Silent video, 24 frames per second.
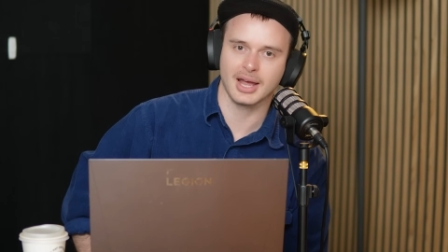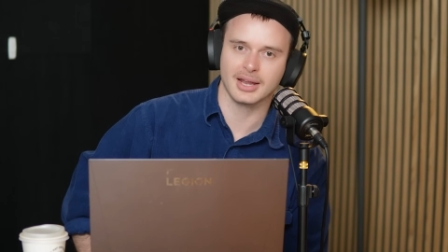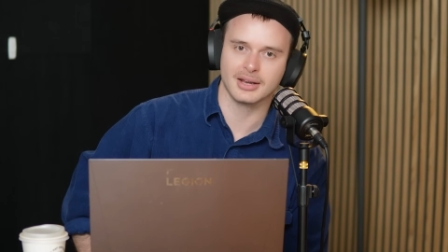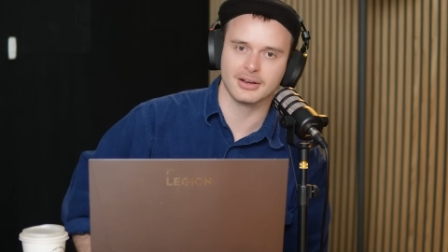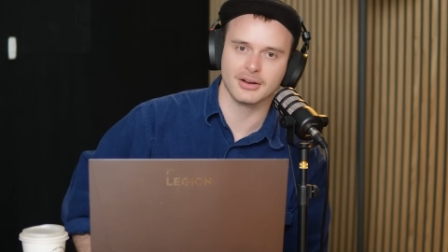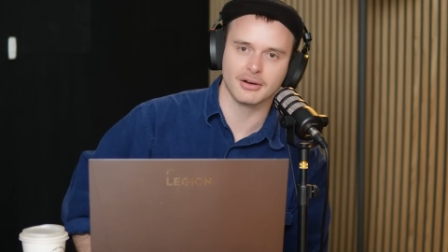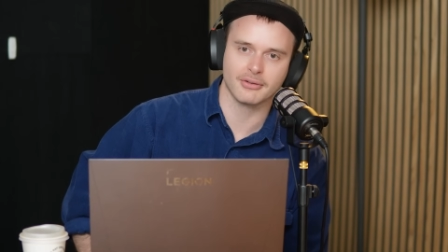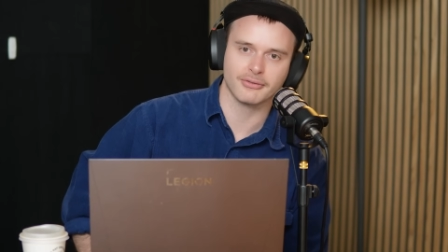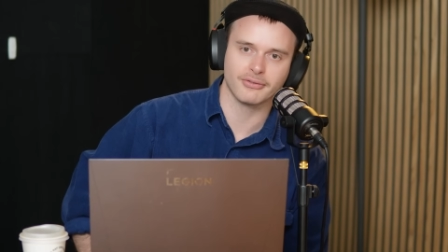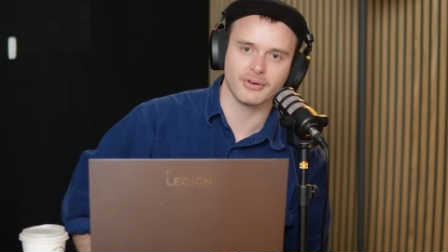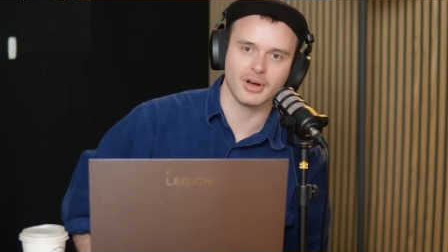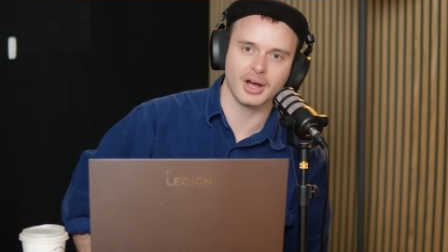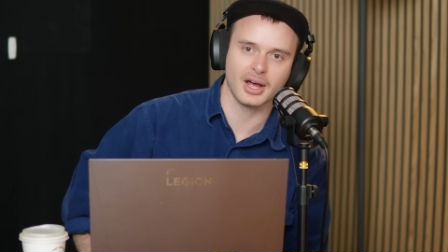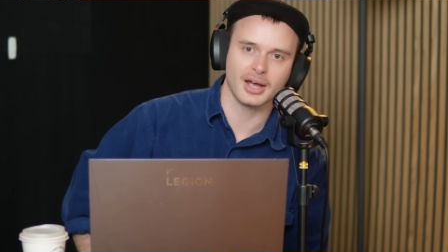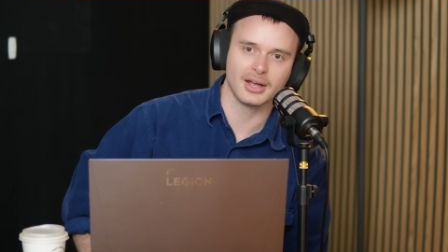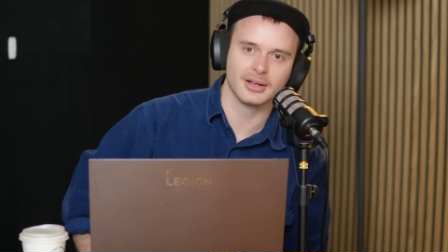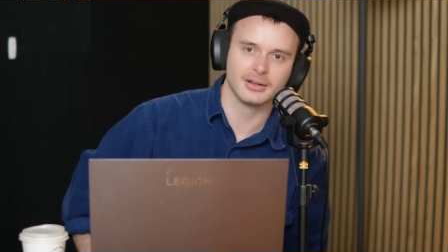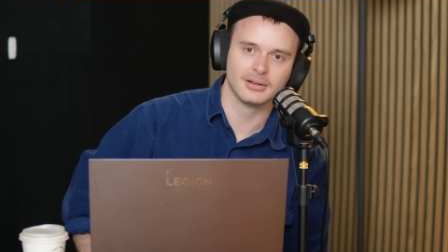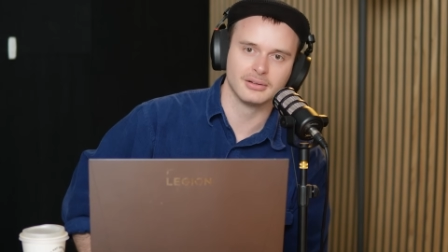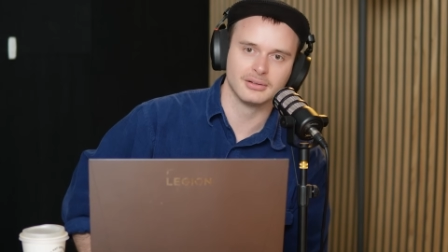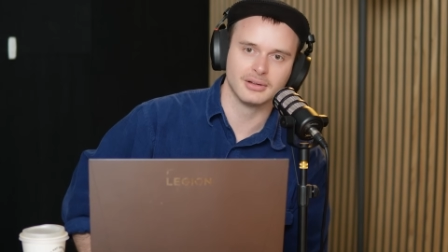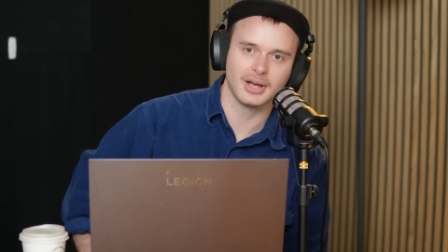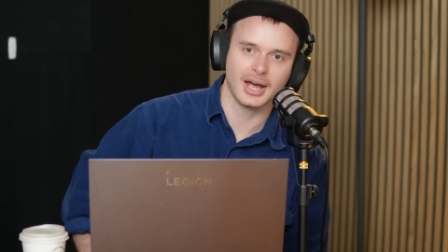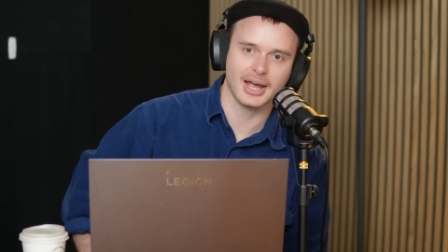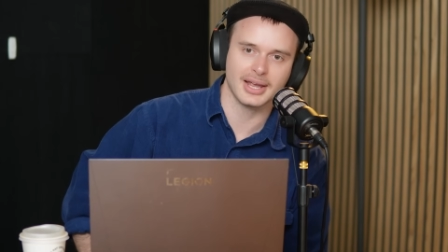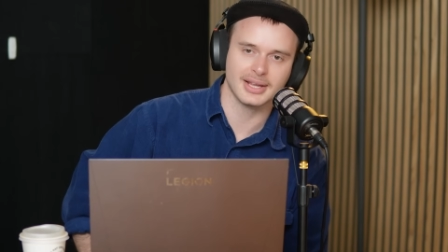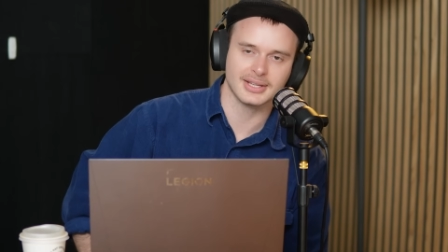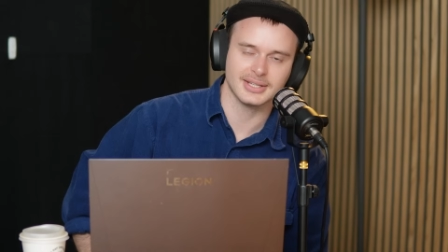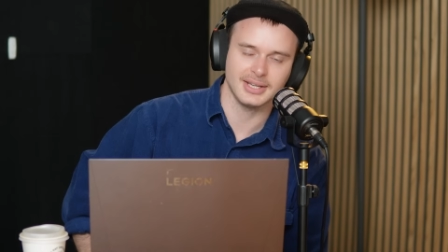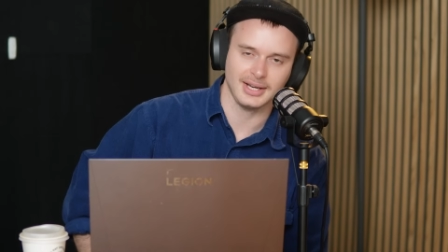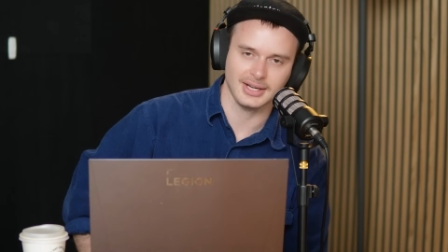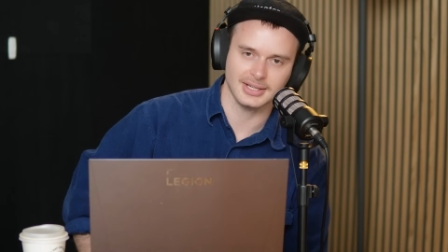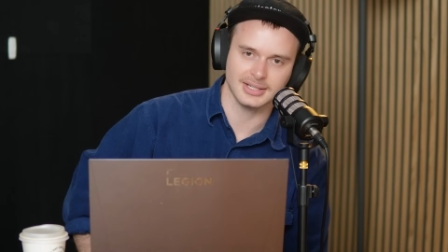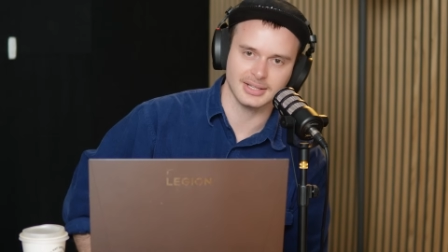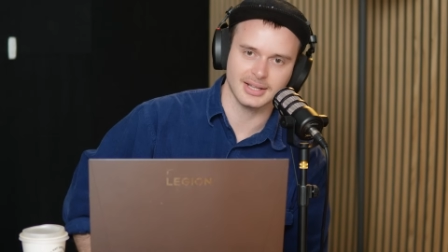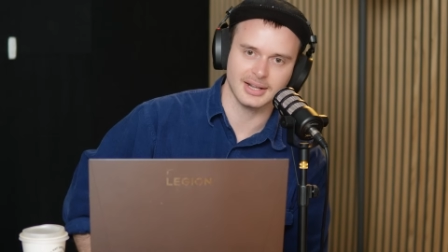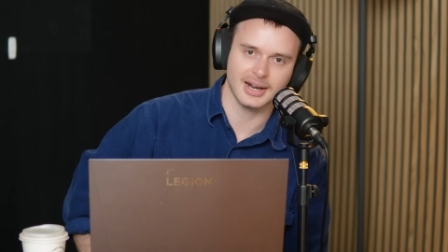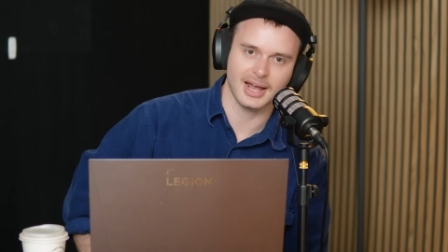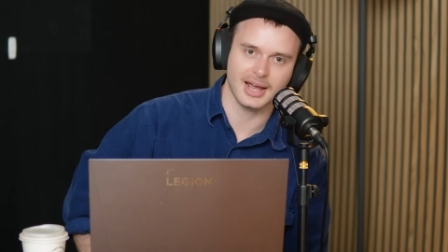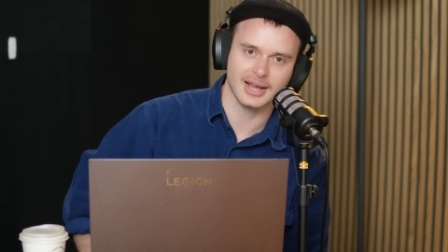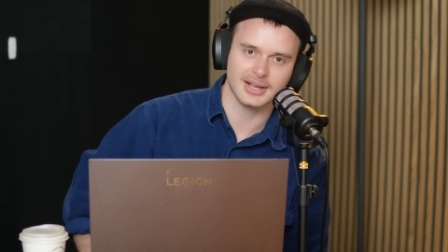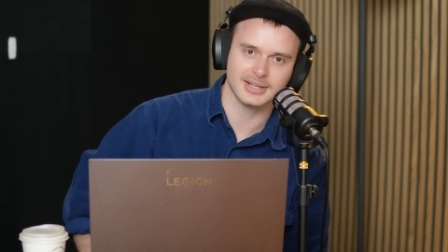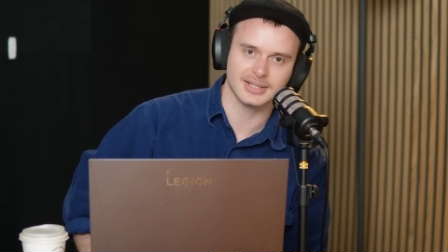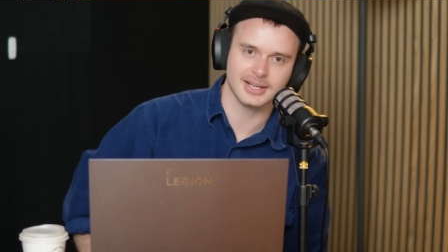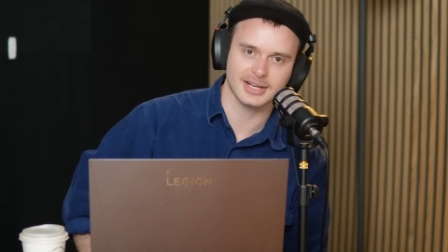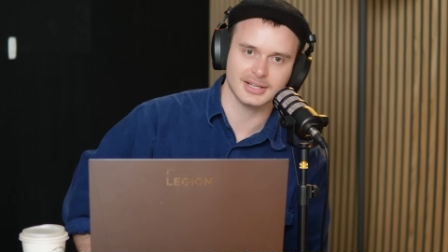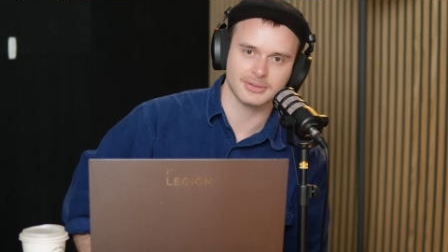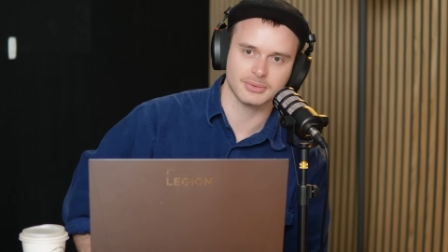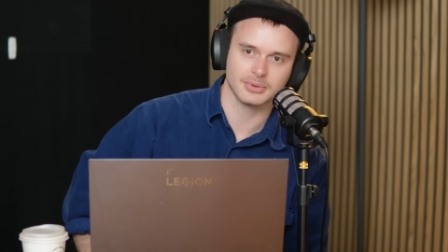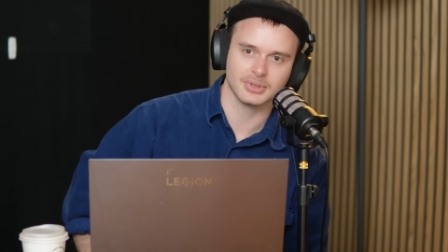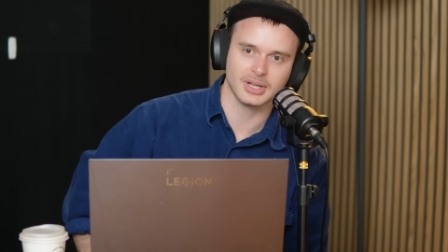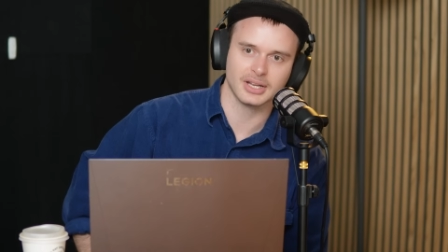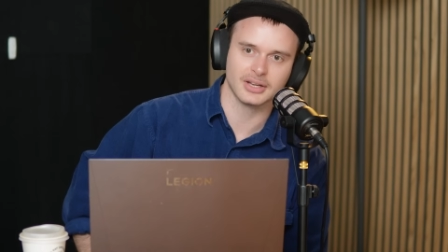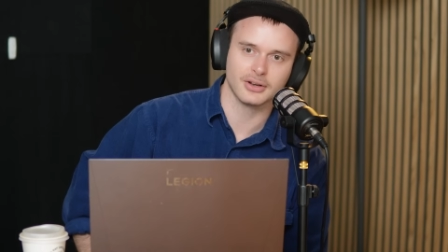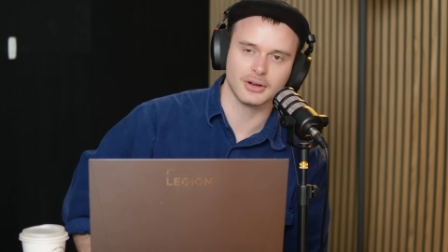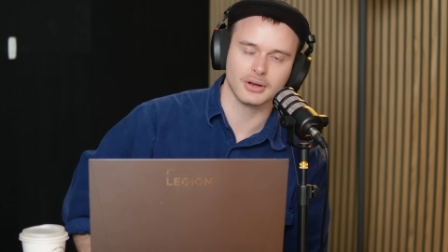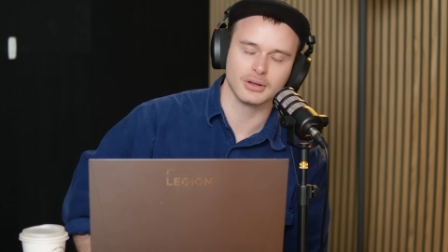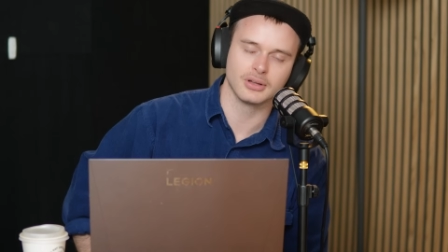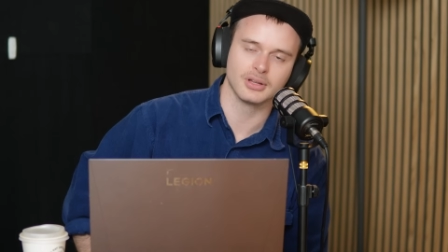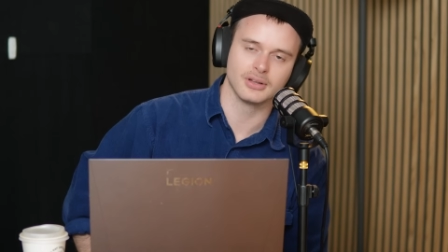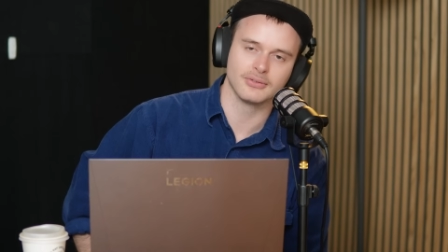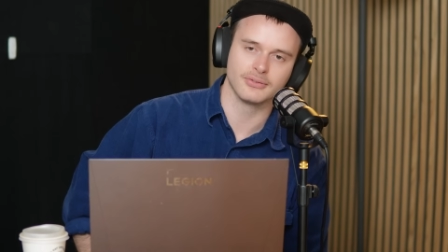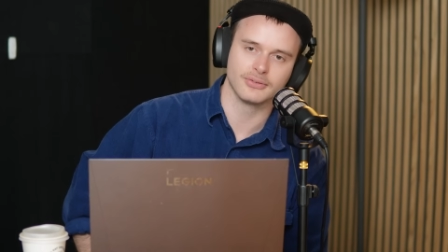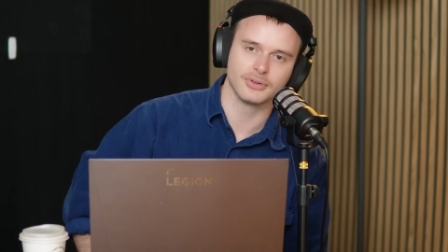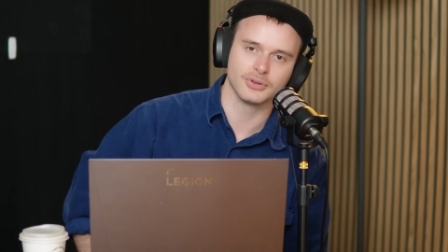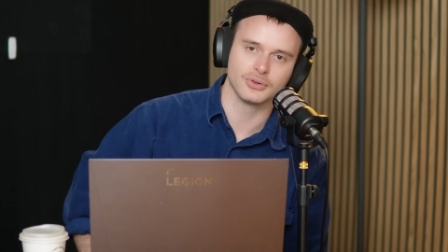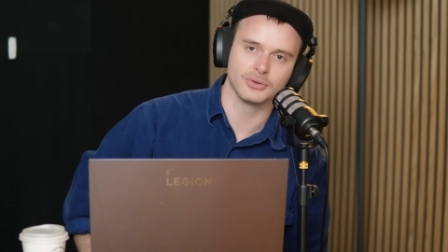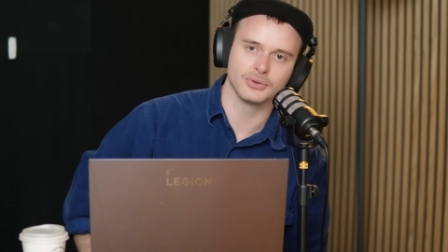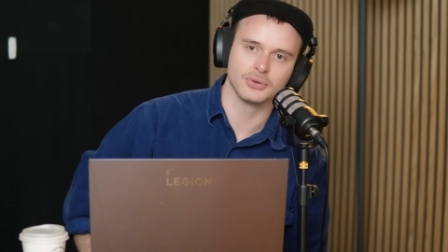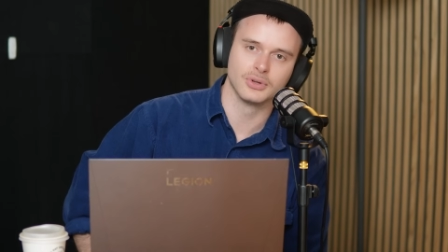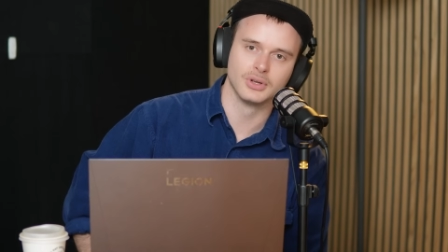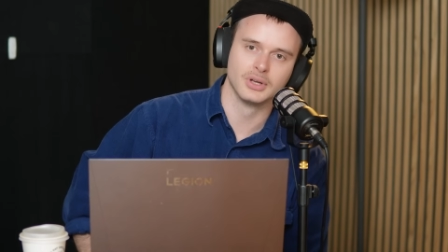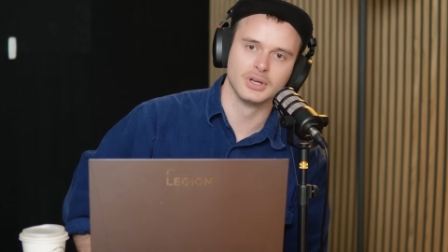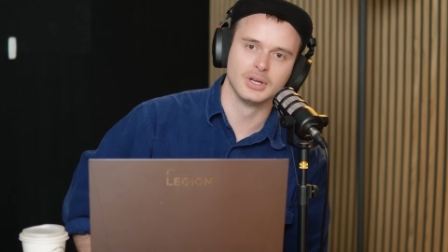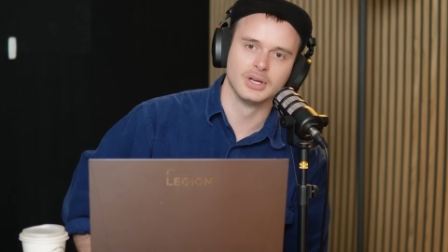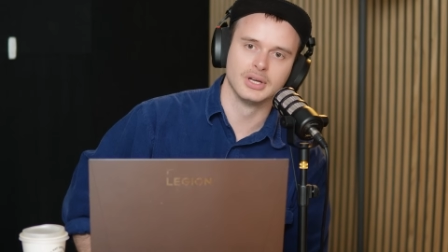notify ASX, and then ASX will let you know if you